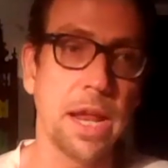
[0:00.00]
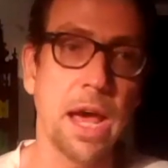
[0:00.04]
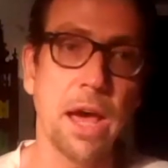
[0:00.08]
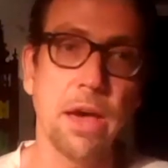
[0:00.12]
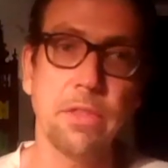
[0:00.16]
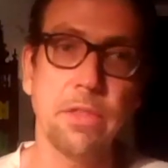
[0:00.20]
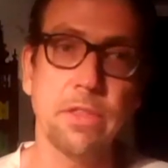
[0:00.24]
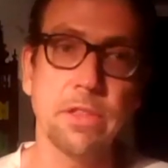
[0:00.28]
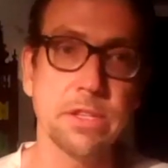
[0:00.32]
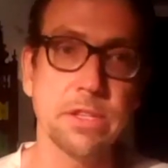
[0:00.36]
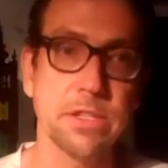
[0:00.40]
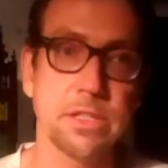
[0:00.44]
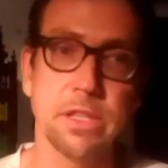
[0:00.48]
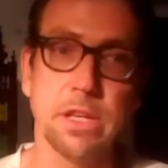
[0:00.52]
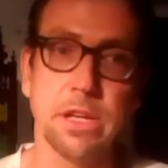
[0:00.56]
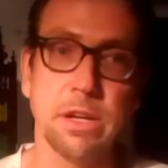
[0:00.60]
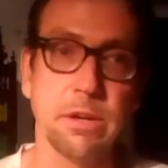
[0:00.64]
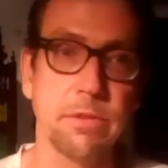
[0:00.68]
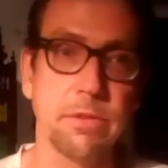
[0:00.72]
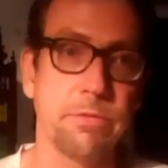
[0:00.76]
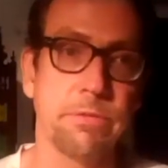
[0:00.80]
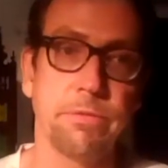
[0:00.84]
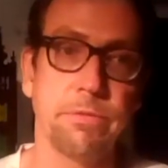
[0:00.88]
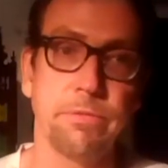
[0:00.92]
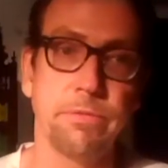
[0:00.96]
how this
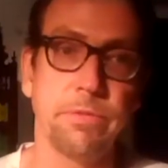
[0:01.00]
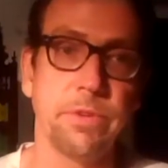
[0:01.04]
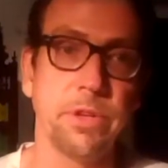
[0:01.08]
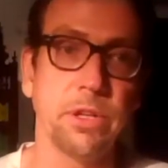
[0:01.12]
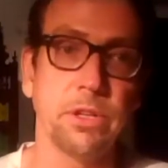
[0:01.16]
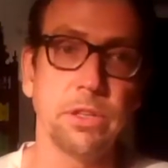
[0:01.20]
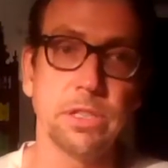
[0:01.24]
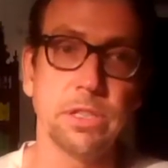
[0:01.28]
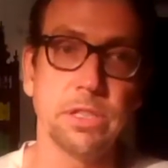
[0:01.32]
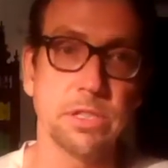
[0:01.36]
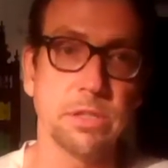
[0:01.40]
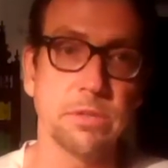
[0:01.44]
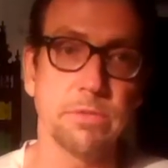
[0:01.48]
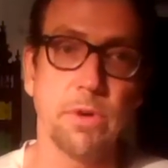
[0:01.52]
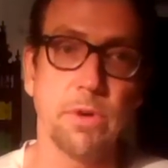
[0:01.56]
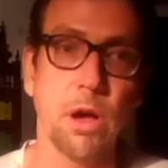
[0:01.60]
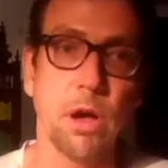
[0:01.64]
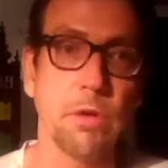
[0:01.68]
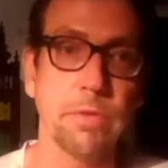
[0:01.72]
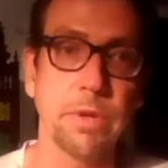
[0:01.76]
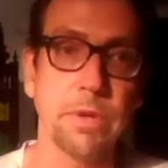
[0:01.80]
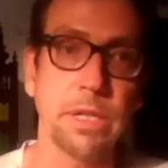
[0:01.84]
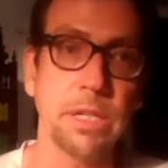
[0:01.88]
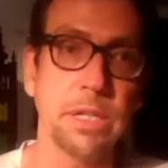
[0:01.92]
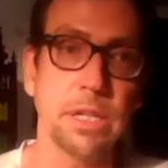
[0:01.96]
field is
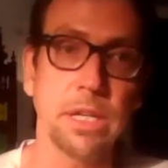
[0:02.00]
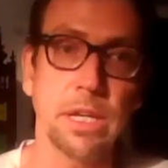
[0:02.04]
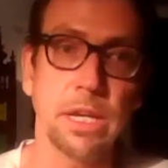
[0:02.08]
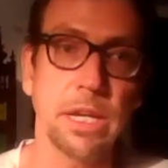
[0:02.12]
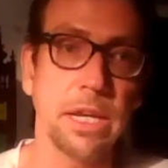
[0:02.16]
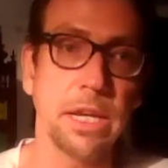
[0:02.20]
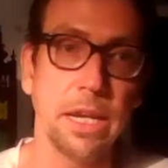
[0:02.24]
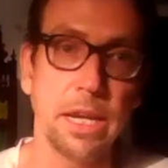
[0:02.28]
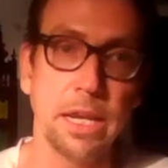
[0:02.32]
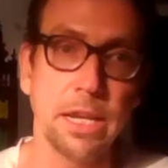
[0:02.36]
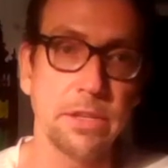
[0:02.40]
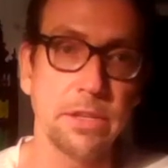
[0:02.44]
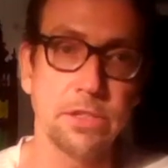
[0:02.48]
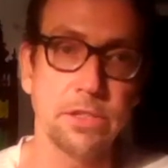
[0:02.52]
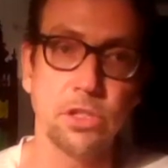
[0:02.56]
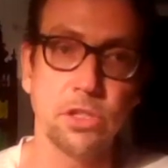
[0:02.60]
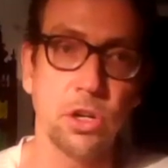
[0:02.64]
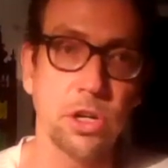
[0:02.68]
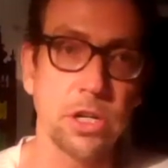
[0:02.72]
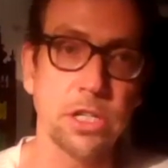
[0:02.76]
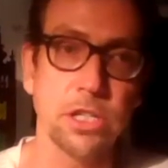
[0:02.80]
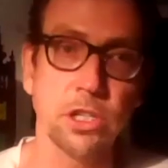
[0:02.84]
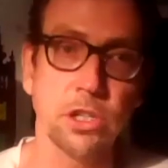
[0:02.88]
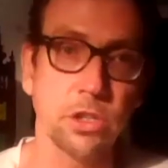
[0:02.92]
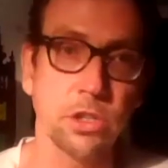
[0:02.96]
evolving. It's
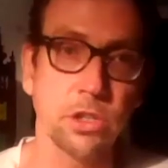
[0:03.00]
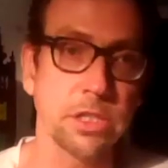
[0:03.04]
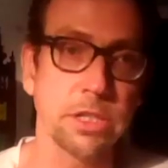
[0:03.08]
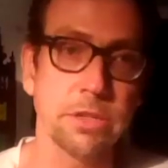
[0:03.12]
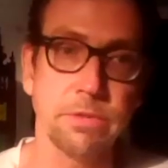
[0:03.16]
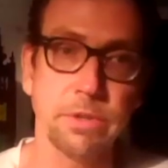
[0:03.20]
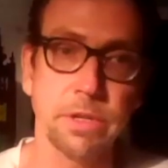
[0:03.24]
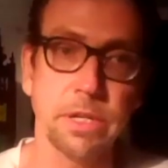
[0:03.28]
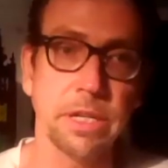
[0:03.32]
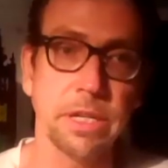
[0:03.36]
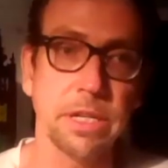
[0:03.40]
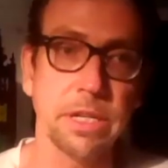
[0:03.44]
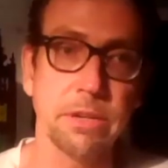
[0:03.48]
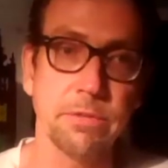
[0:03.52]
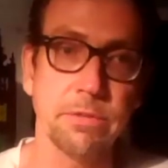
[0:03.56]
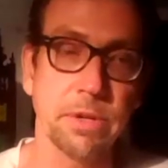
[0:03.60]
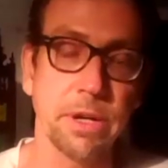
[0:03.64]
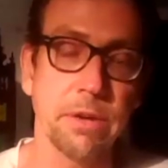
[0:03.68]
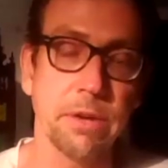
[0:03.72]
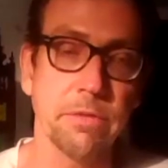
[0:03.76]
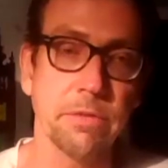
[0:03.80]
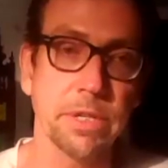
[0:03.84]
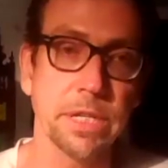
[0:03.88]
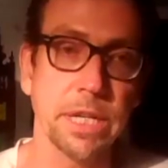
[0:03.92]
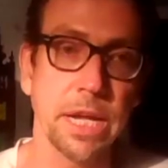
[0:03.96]
starting to look different and
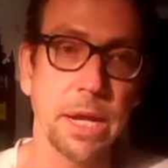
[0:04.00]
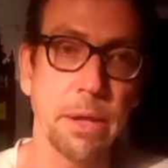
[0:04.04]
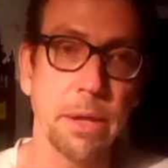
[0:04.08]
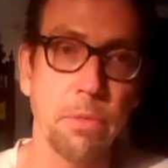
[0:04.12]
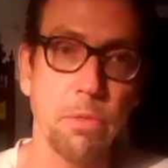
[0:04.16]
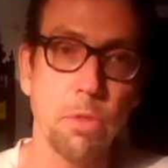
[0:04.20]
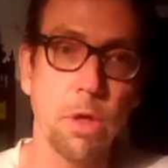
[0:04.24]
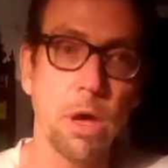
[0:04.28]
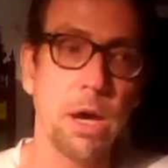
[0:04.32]
different every day.